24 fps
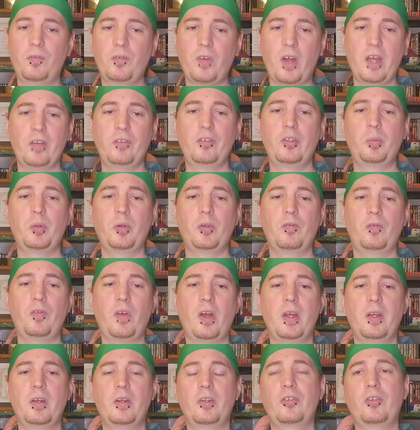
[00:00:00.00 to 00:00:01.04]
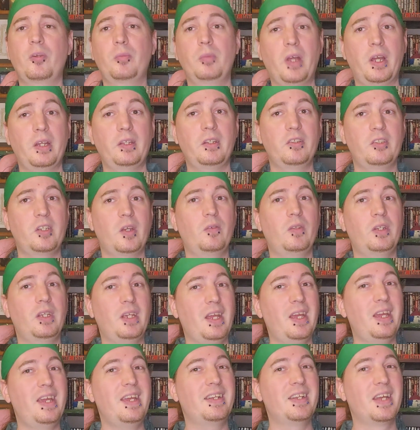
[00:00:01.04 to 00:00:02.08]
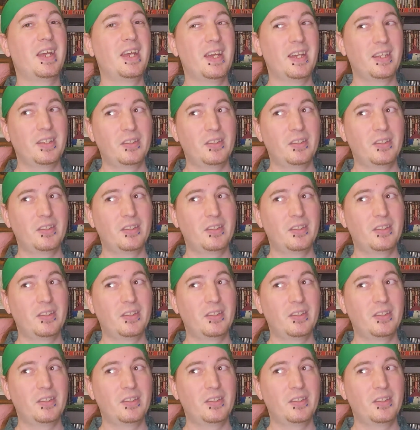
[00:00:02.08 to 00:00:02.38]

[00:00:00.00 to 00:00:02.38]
5 Super Fighters from 1978